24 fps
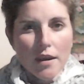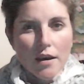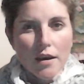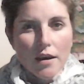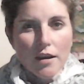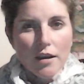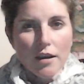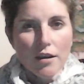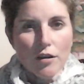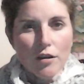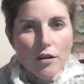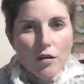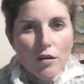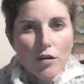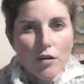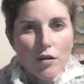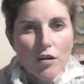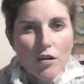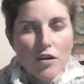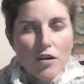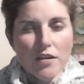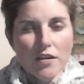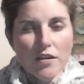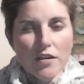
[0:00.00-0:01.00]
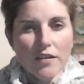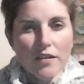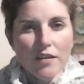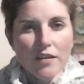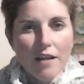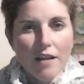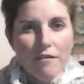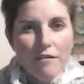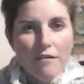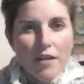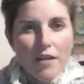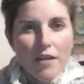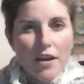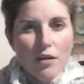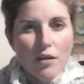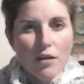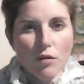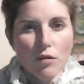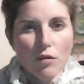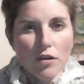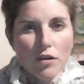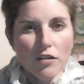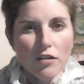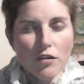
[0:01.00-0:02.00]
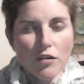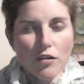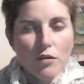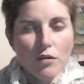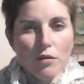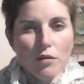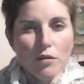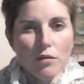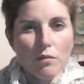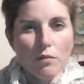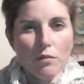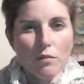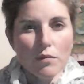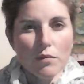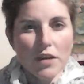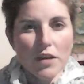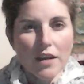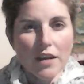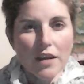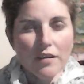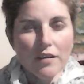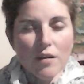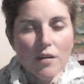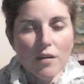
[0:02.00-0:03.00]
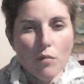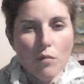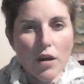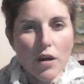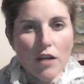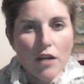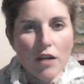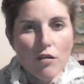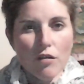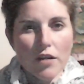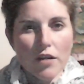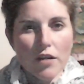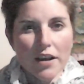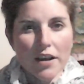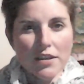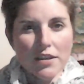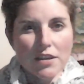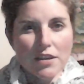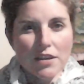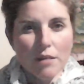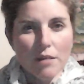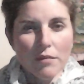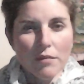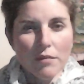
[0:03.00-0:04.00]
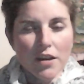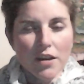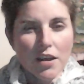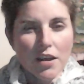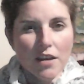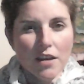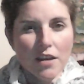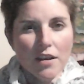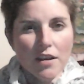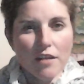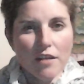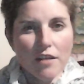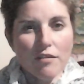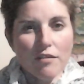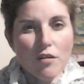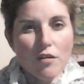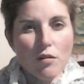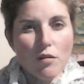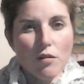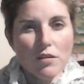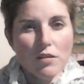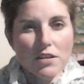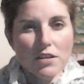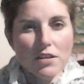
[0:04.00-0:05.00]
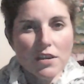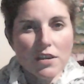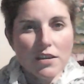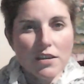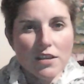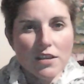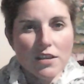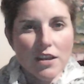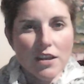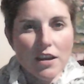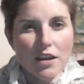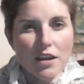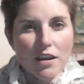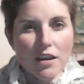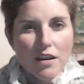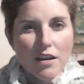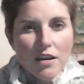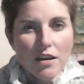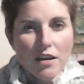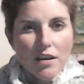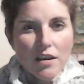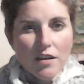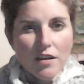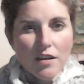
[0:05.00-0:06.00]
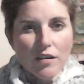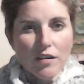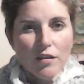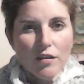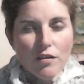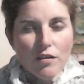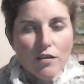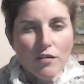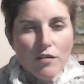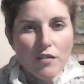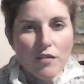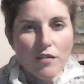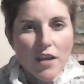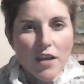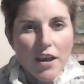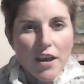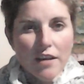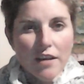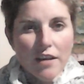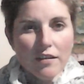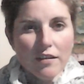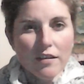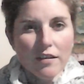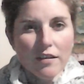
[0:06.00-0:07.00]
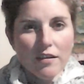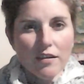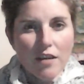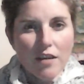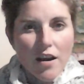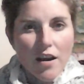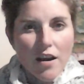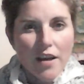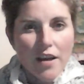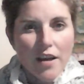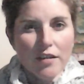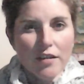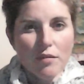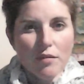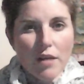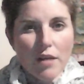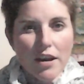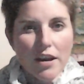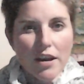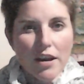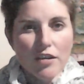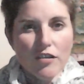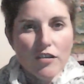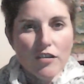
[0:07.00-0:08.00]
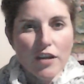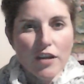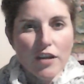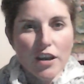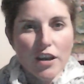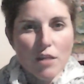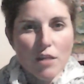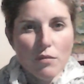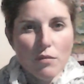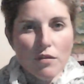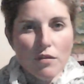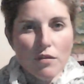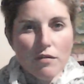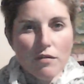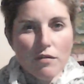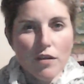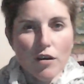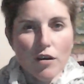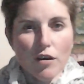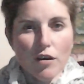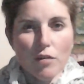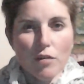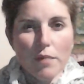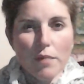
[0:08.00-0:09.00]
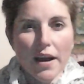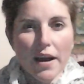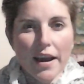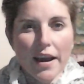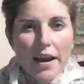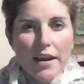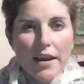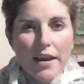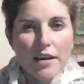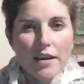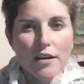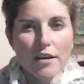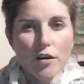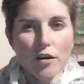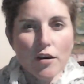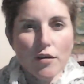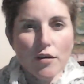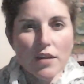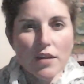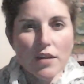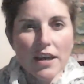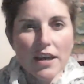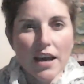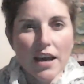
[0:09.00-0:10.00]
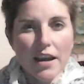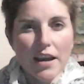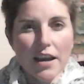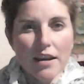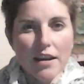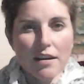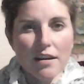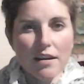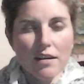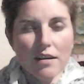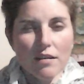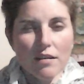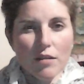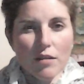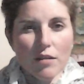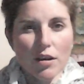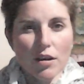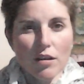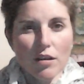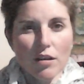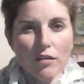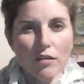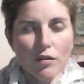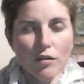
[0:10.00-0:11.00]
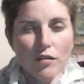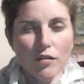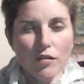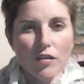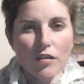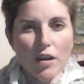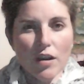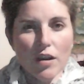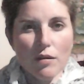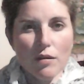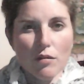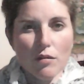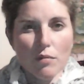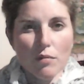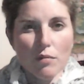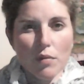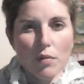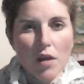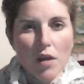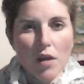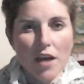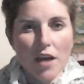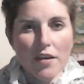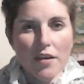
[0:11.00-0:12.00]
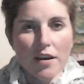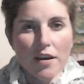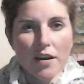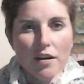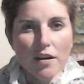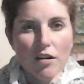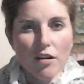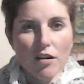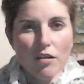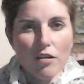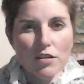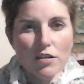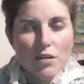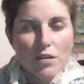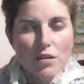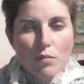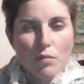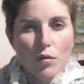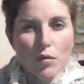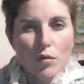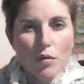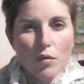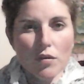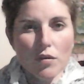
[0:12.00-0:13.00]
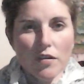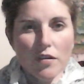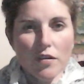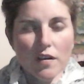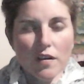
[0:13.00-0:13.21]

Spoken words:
to suffer in order to get somewhere or get something. And then, of course, there's the sort of exercise regime of no pain, no gain. We sort of seem to apply that across the board.